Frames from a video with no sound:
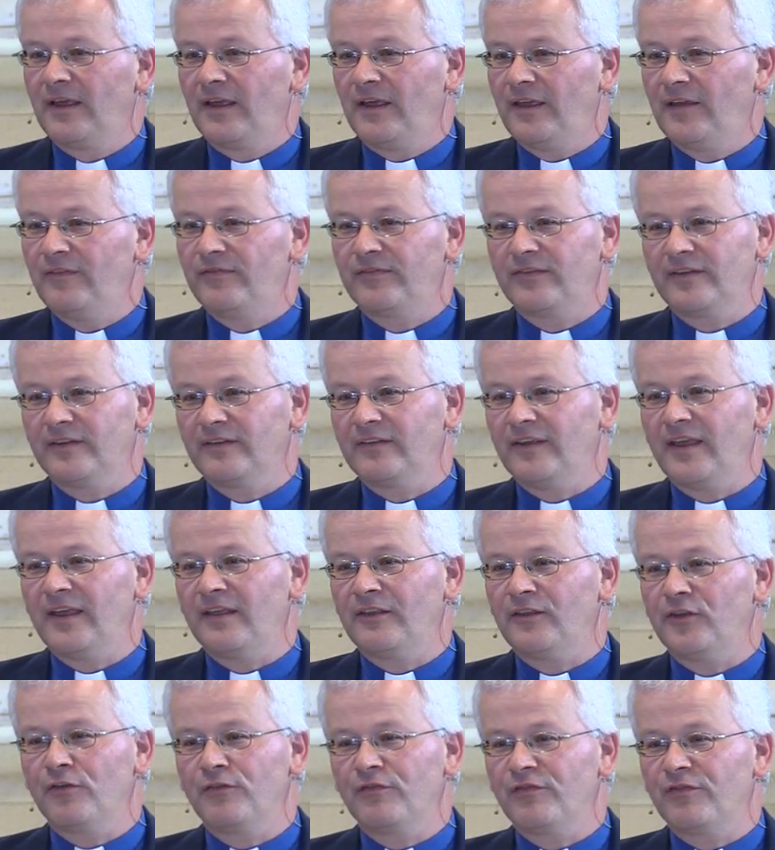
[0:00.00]
If today
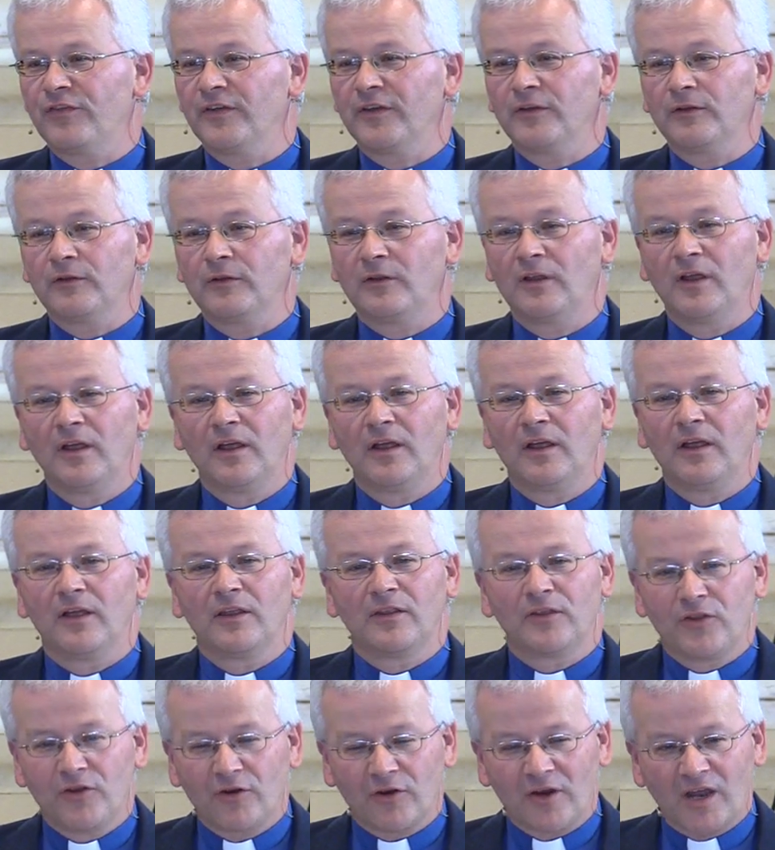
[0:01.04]
you feel
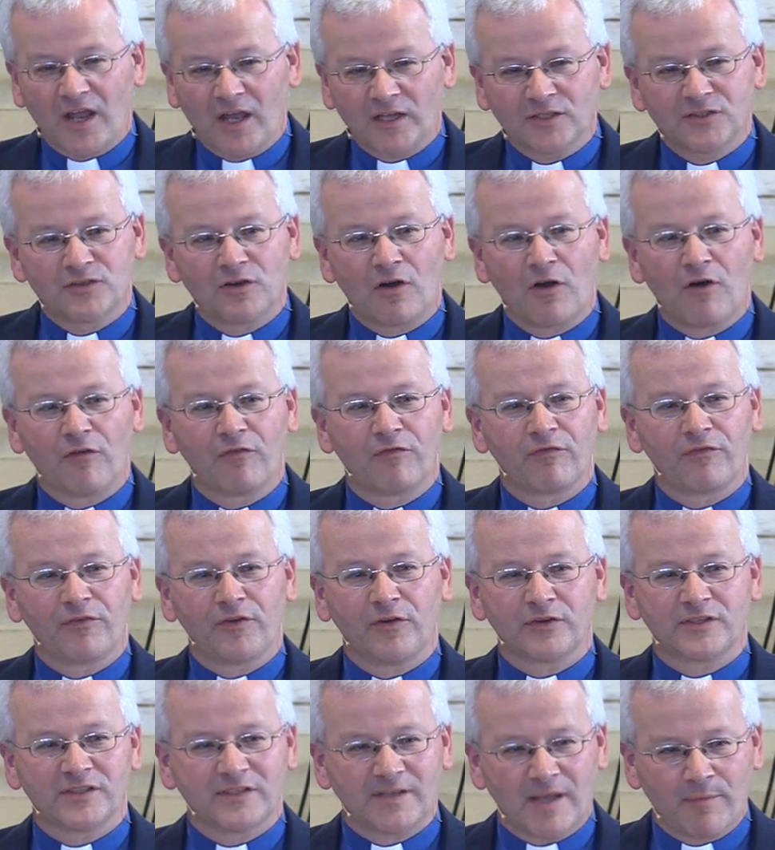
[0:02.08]
you're cut off,
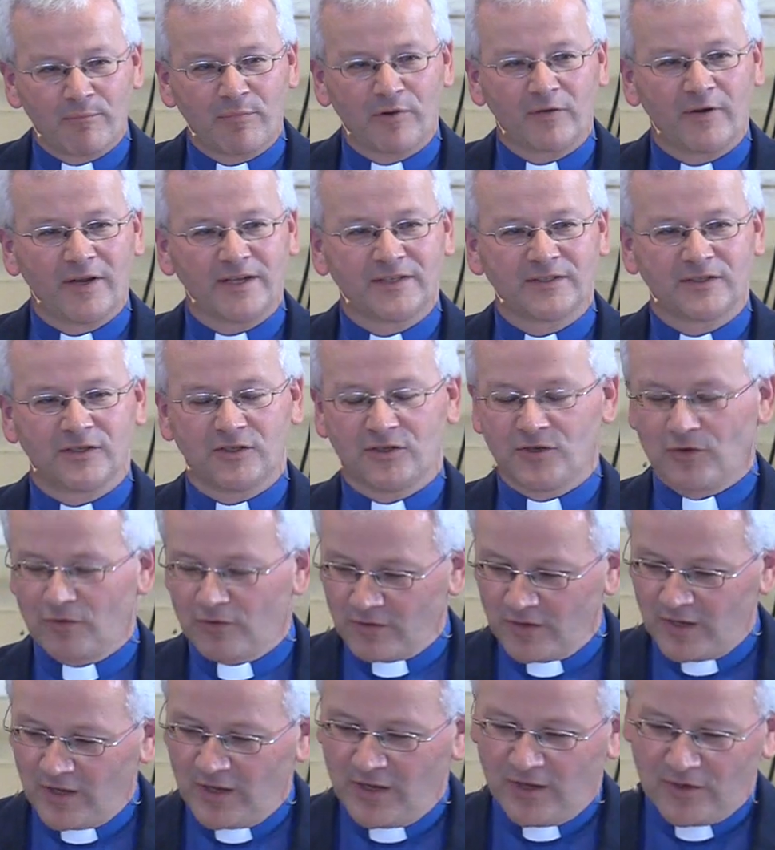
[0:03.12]
you're
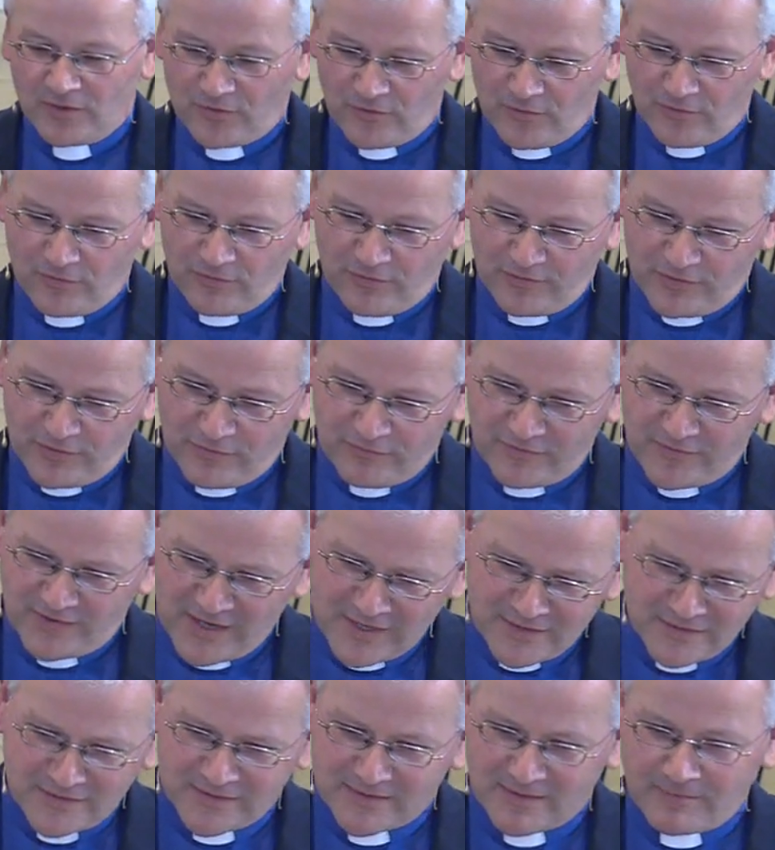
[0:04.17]
separated, you've
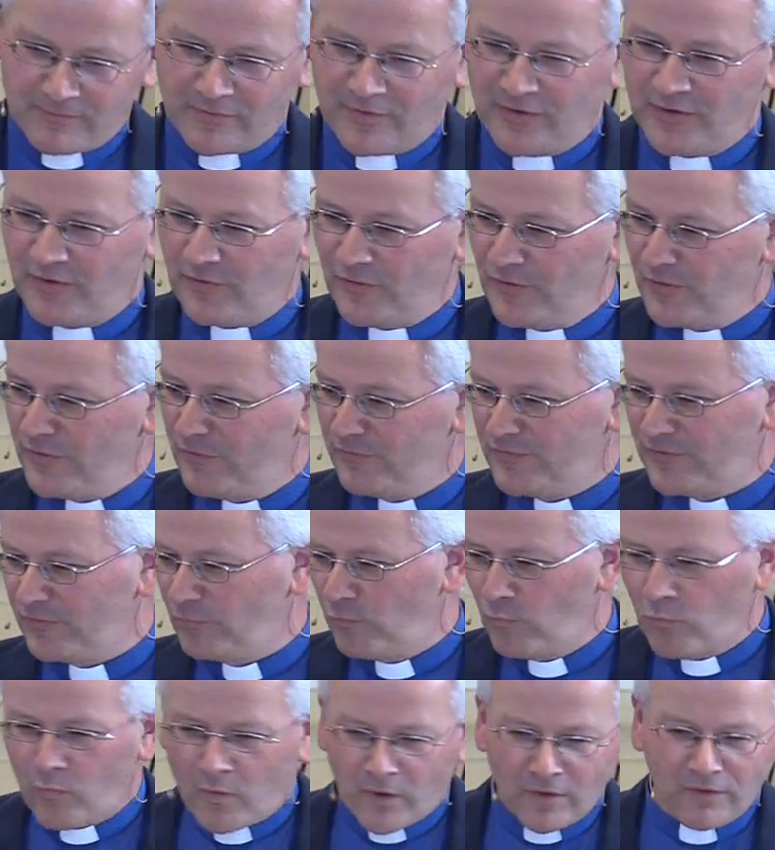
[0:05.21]
done something, or you've
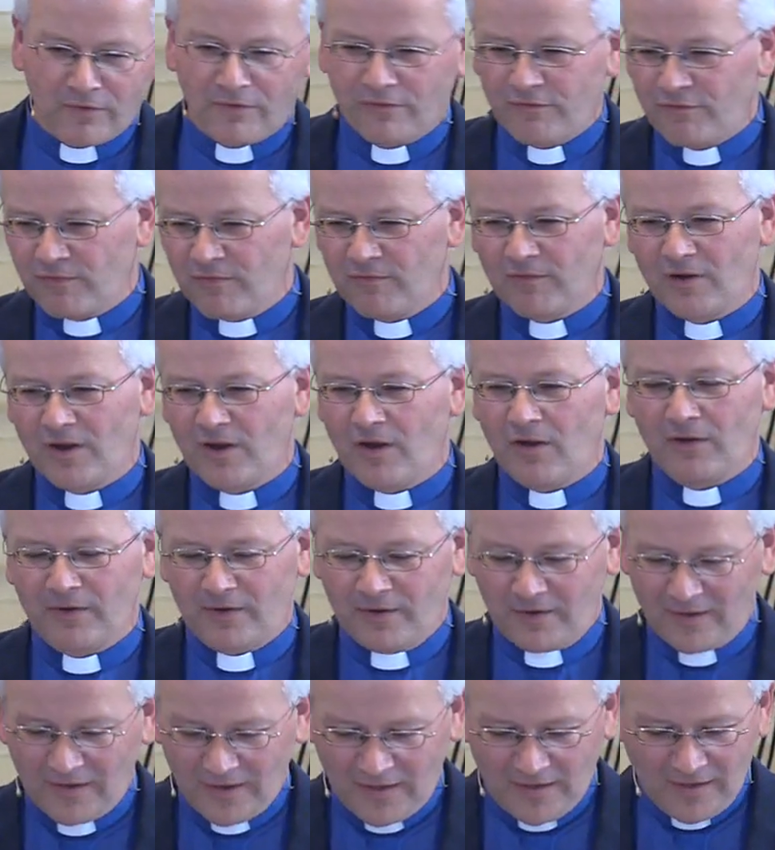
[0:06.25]
just wandered from God,
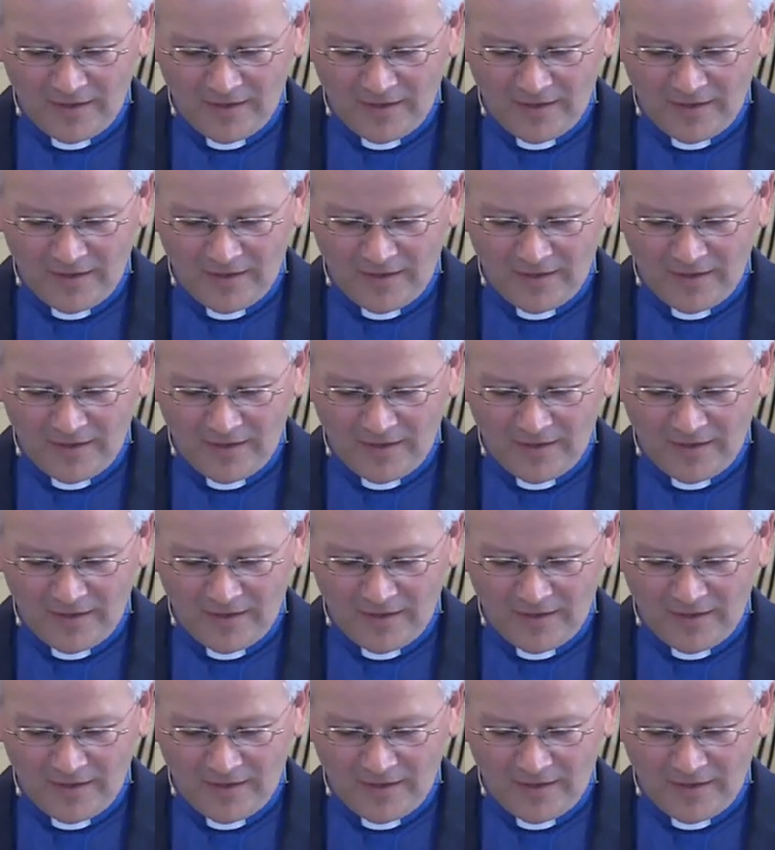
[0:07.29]
and